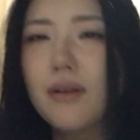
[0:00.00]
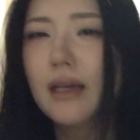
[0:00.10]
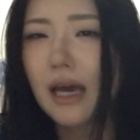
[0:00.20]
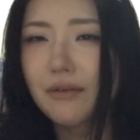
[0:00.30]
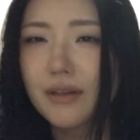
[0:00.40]

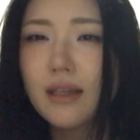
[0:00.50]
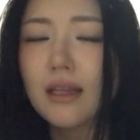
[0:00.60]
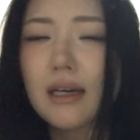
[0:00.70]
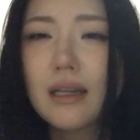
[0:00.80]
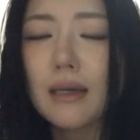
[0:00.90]
like everything
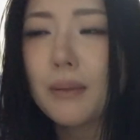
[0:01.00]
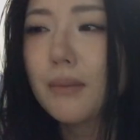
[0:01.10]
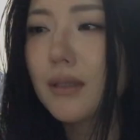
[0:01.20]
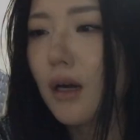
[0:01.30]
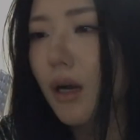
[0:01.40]
that like
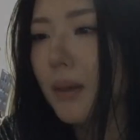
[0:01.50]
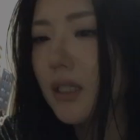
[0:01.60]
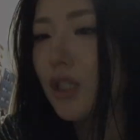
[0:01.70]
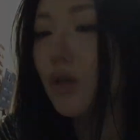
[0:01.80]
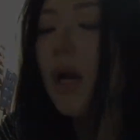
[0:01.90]
people talk about Jeju,